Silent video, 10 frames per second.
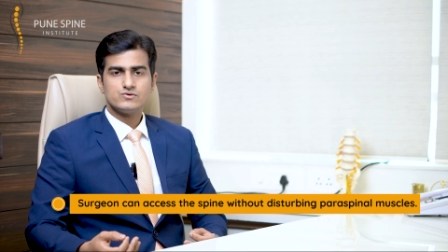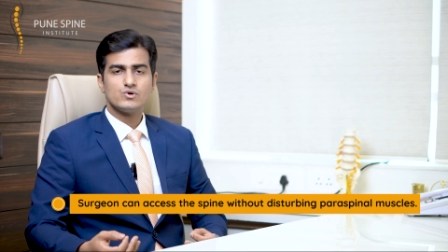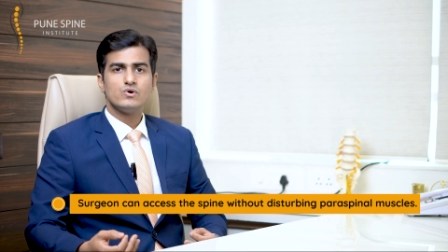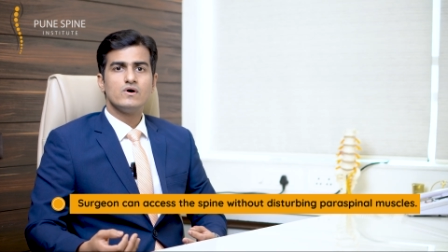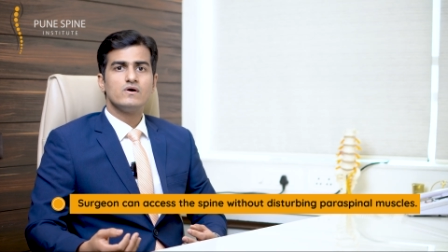
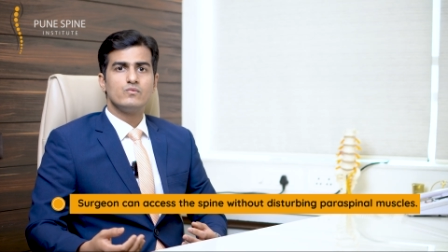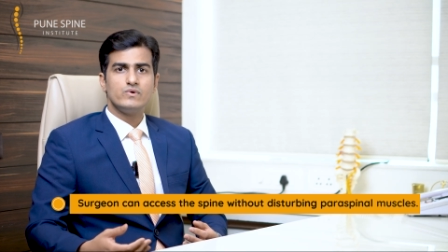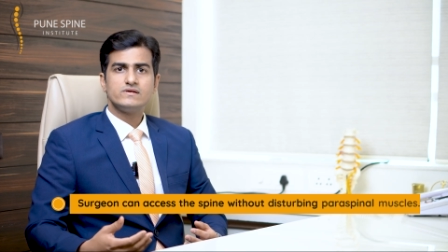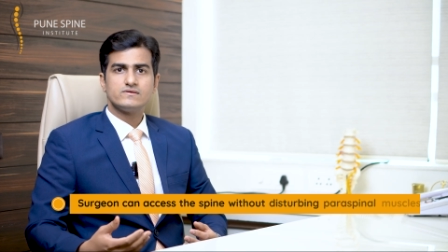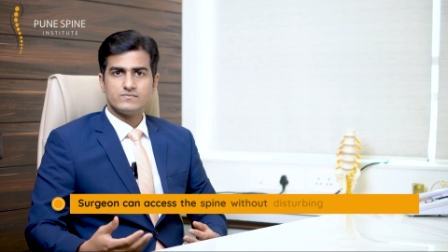So
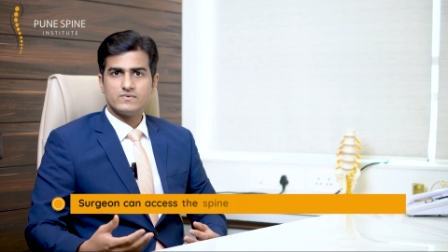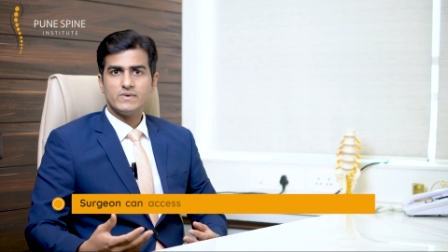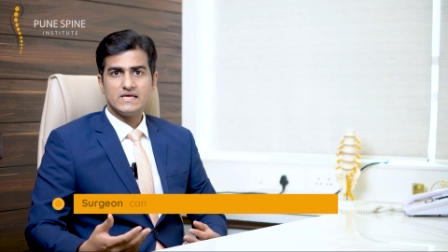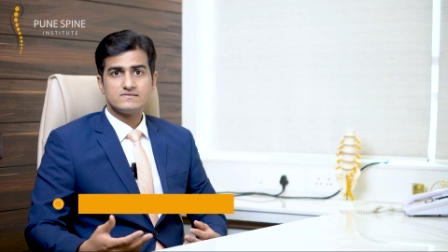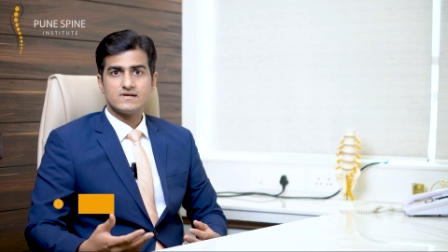which
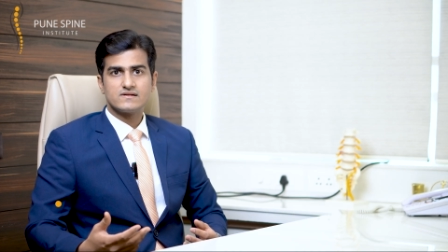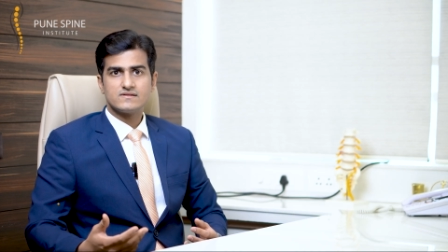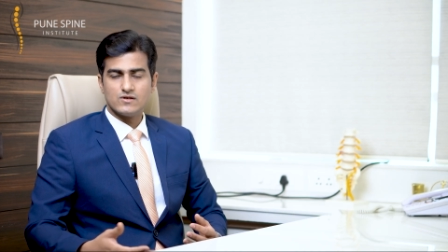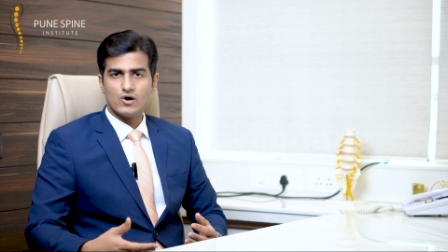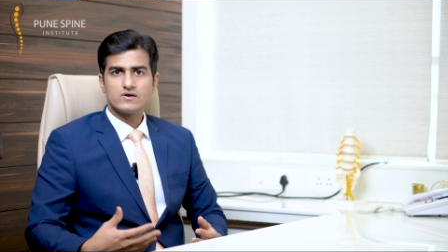means that in
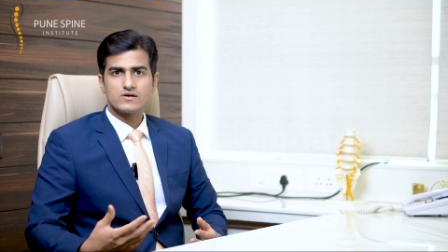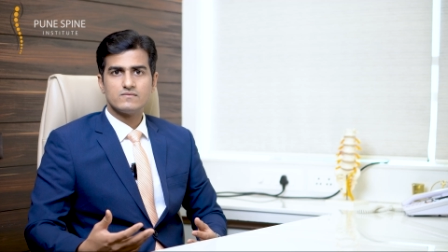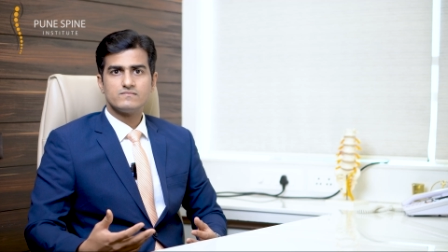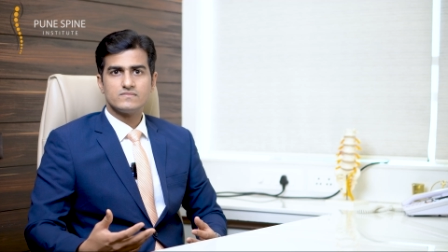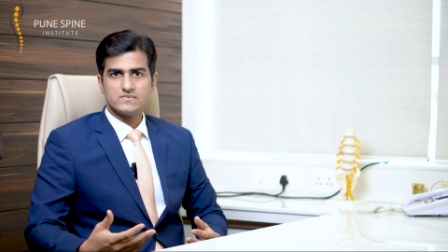the long
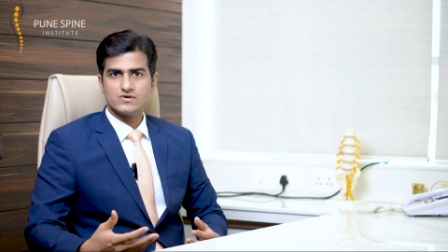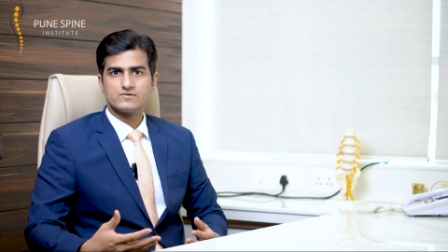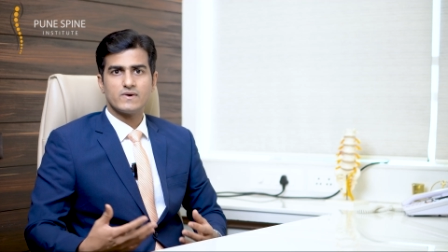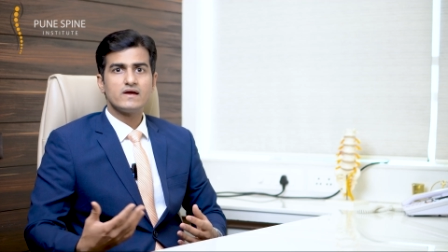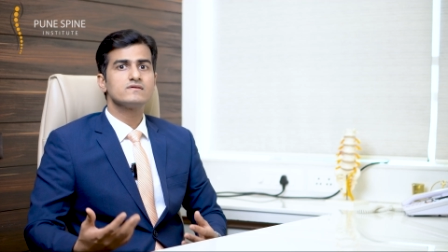term, your
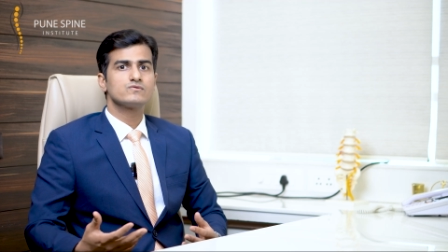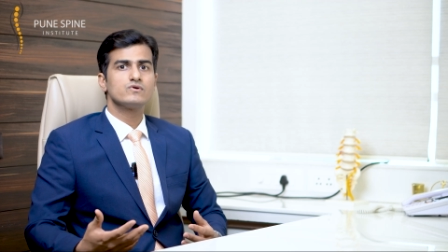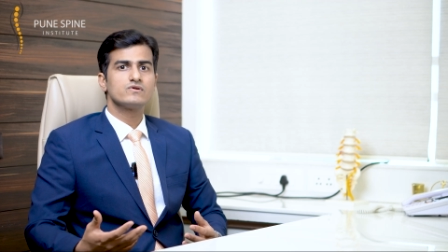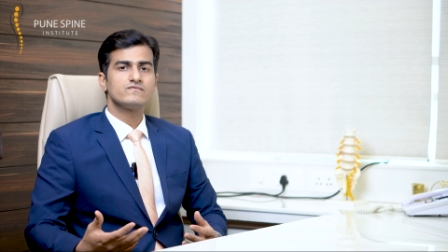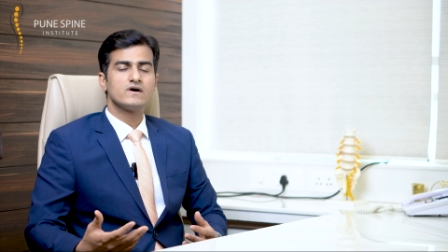spine is
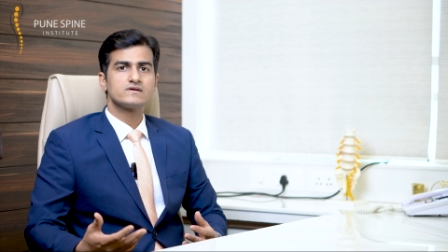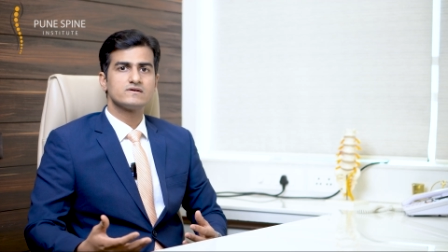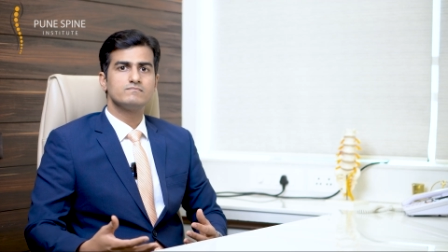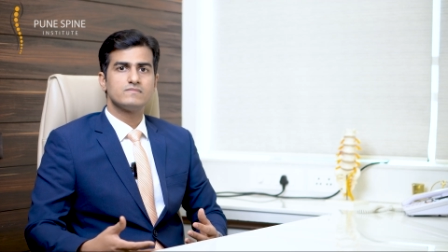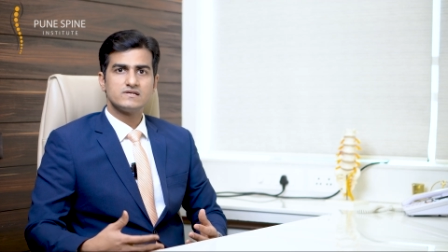going to
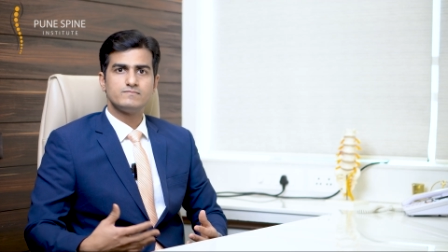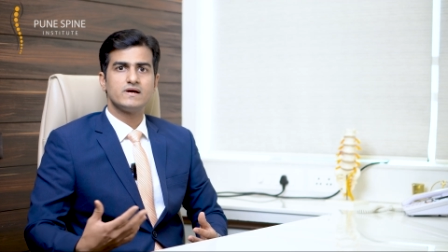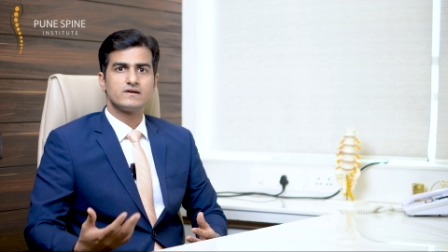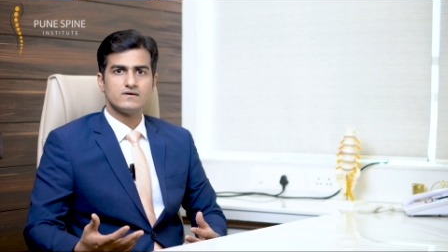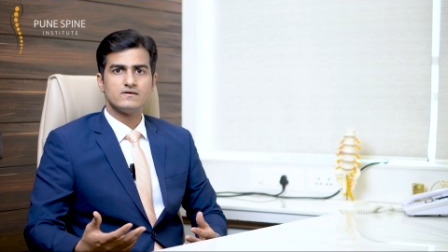function much
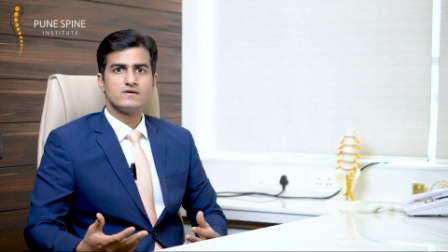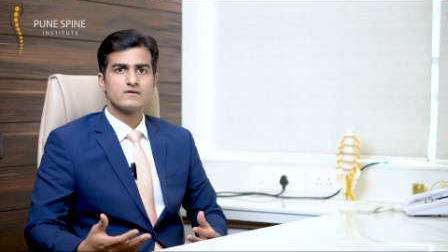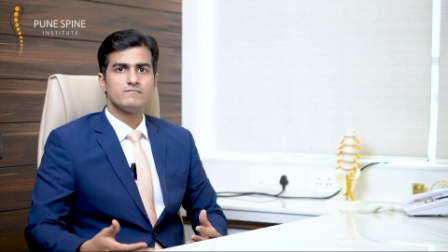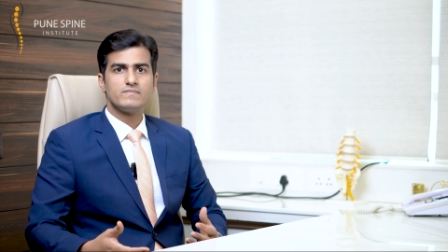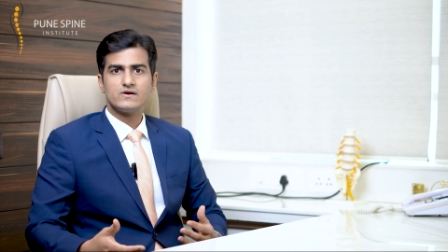better
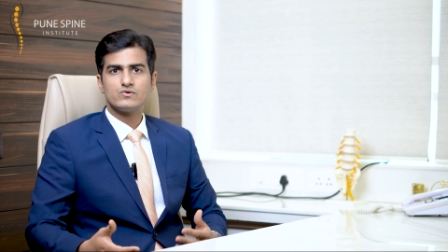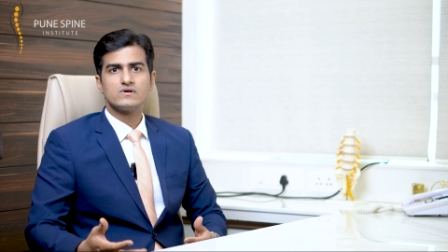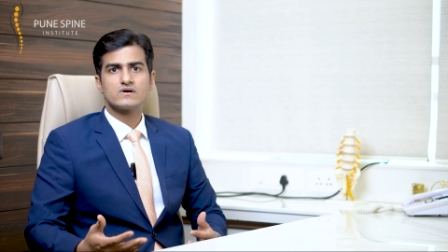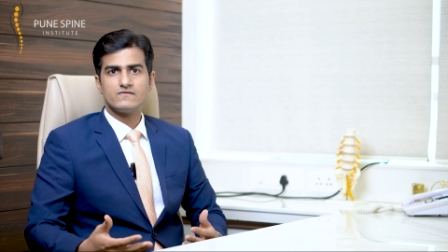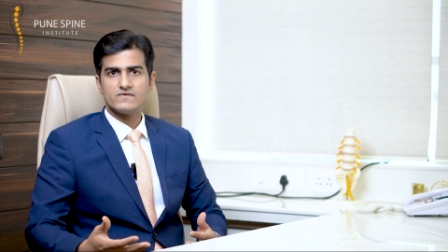compared to
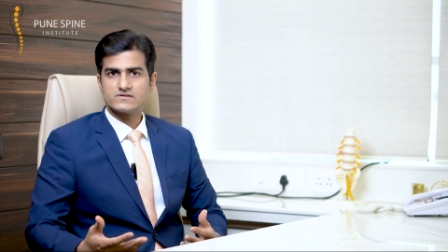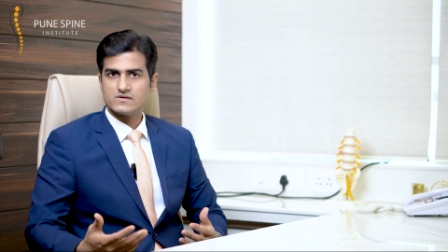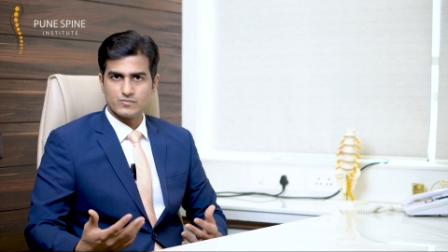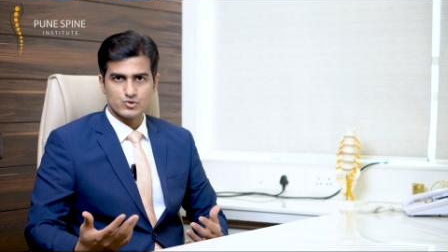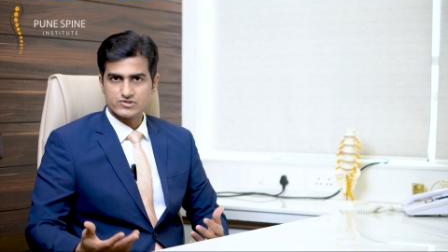the
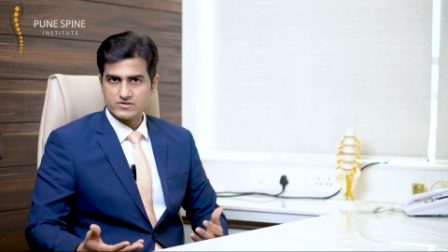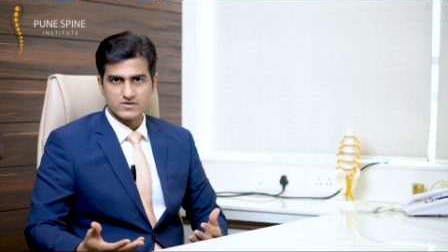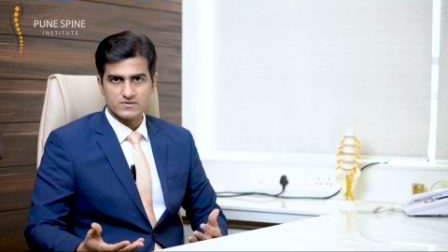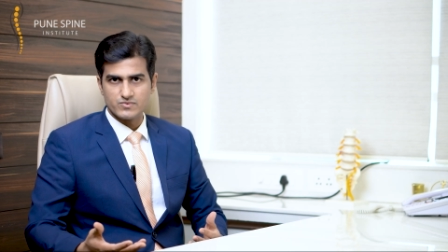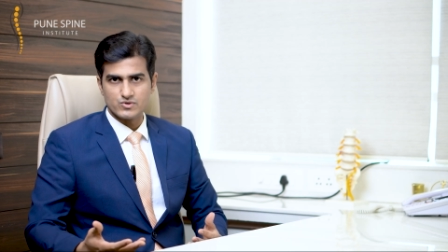conventional
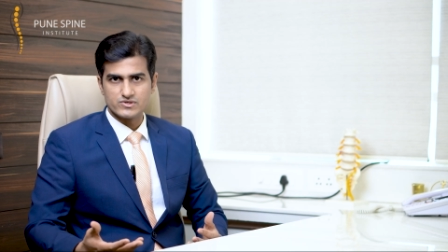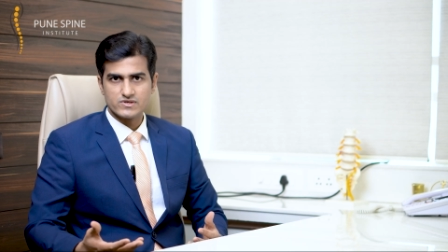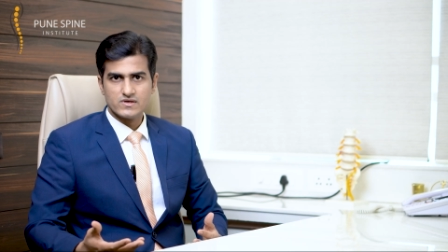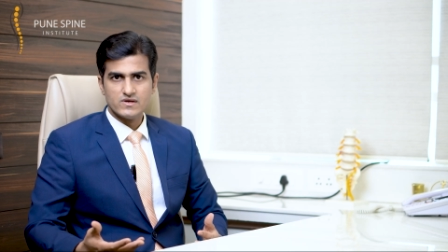posterior approach.